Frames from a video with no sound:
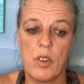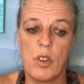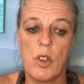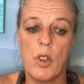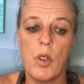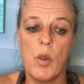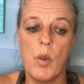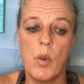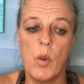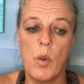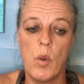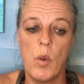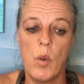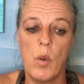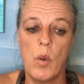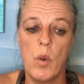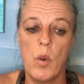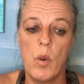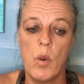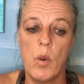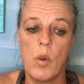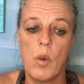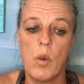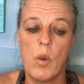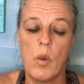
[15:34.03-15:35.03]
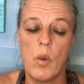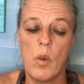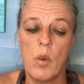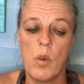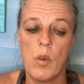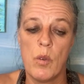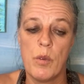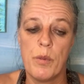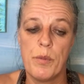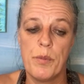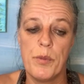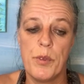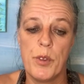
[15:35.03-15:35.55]
to
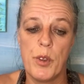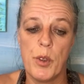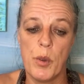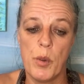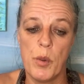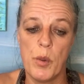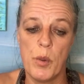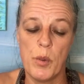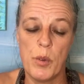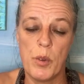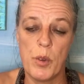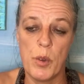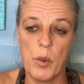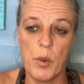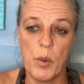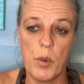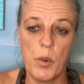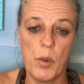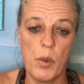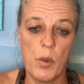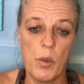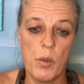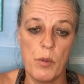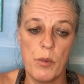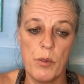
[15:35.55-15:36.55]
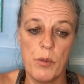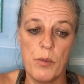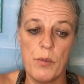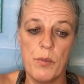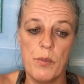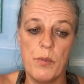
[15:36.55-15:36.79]
to